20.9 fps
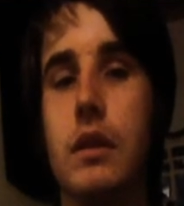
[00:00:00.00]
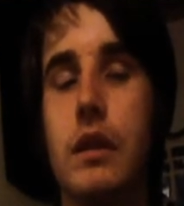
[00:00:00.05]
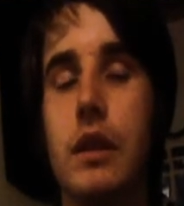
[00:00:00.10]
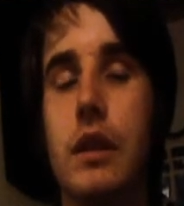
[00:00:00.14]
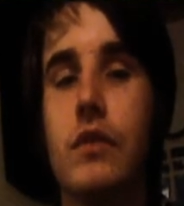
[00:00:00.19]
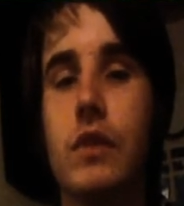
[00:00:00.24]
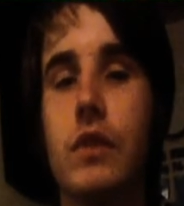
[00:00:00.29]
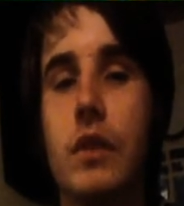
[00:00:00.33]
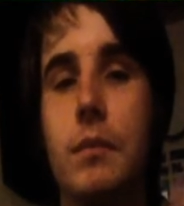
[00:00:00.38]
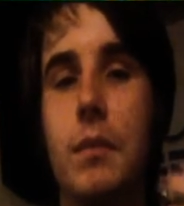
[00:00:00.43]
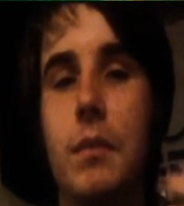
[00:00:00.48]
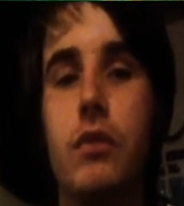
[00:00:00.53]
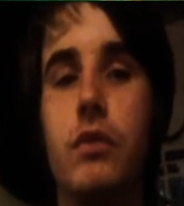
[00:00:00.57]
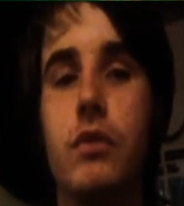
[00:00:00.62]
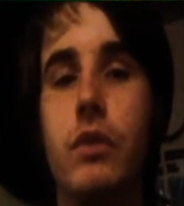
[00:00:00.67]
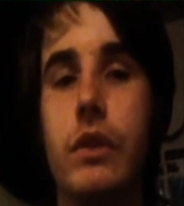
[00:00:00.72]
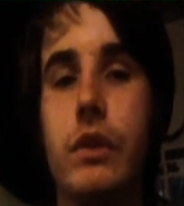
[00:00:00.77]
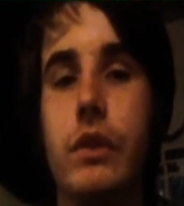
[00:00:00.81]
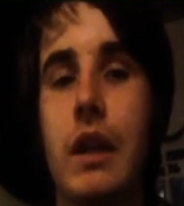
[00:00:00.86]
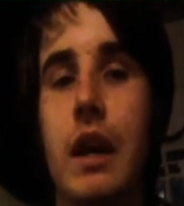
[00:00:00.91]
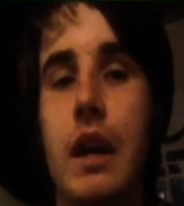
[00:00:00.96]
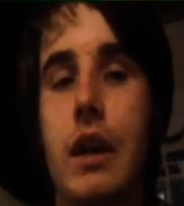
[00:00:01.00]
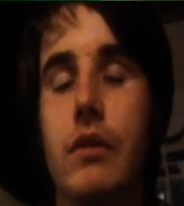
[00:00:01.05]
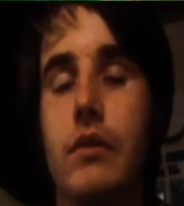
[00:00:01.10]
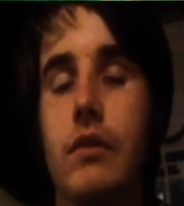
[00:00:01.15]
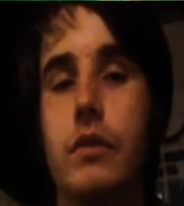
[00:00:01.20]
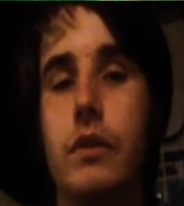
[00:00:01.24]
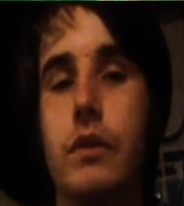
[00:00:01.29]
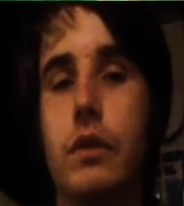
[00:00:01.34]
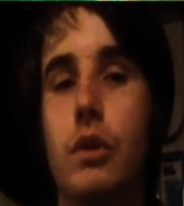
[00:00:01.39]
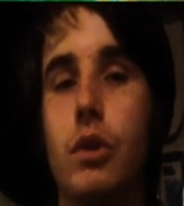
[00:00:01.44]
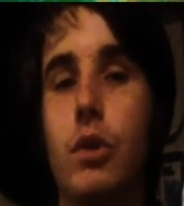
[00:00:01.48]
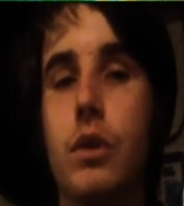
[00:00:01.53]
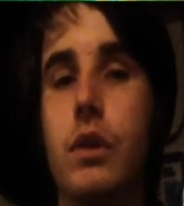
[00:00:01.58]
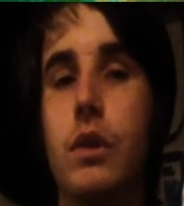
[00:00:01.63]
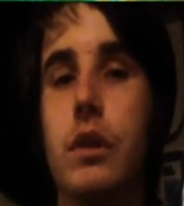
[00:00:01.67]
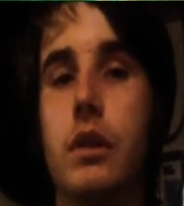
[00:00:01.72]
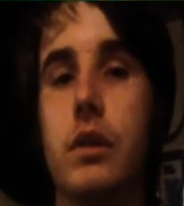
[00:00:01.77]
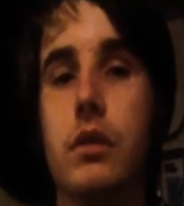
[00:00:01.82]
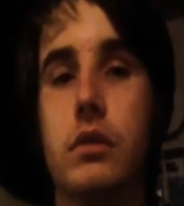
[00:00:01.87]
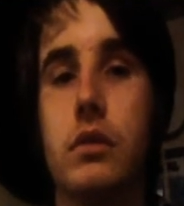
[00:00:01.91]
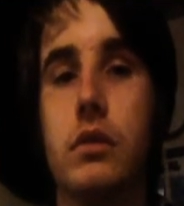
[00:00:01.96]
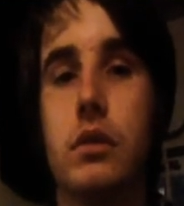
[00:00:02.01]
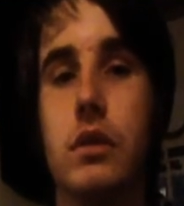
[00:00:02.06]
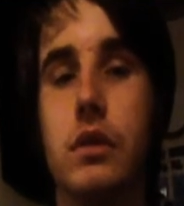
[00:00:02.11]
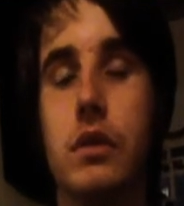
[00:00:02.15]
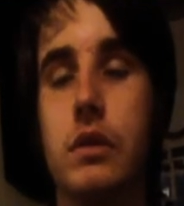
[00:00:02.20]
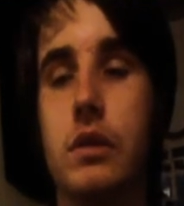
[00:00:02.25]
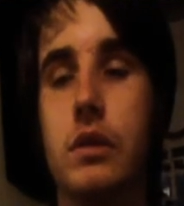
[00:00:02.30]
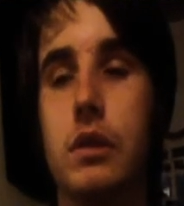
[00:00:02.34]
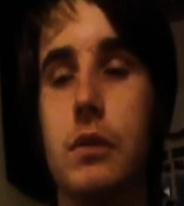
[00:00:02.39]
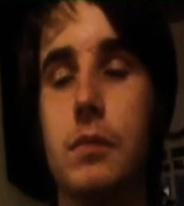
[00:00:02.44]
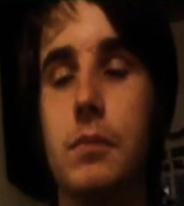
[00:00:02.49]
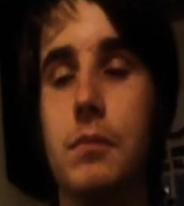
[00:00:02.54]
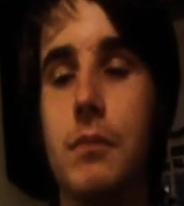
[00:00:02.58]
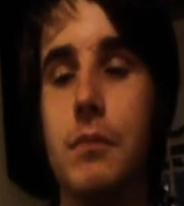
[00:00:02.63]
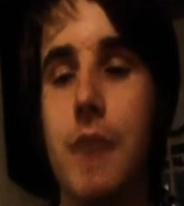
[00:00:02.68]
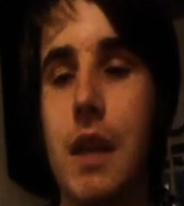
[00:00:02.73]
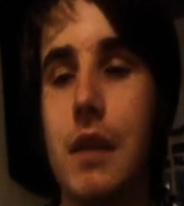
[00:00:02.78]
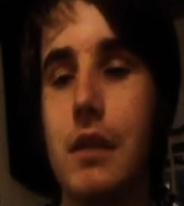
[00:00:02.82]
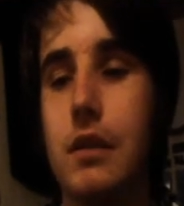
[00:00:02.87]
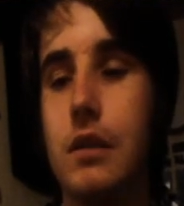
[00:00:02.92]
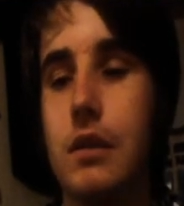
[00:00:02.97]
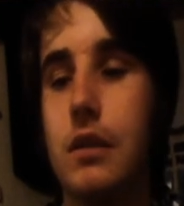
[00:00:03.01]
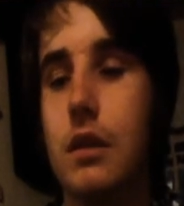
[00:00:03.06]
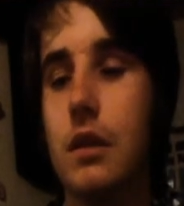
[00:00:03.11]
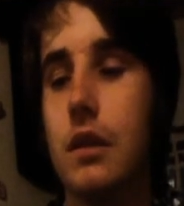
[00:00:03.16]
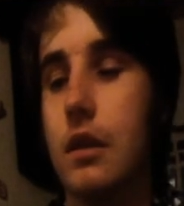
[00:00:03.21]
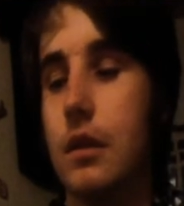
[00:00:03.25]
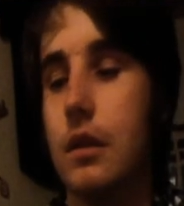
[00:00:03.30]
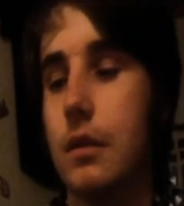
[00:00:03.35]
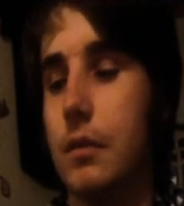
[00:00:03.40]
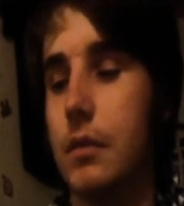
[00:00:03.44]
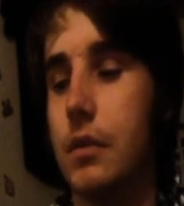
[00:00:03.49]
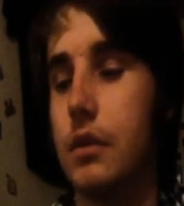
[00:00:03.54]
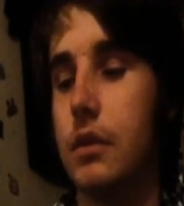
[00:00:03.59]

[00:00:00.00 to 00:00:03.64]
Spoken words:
you have to muffle it down for the audio, so it just messes it up.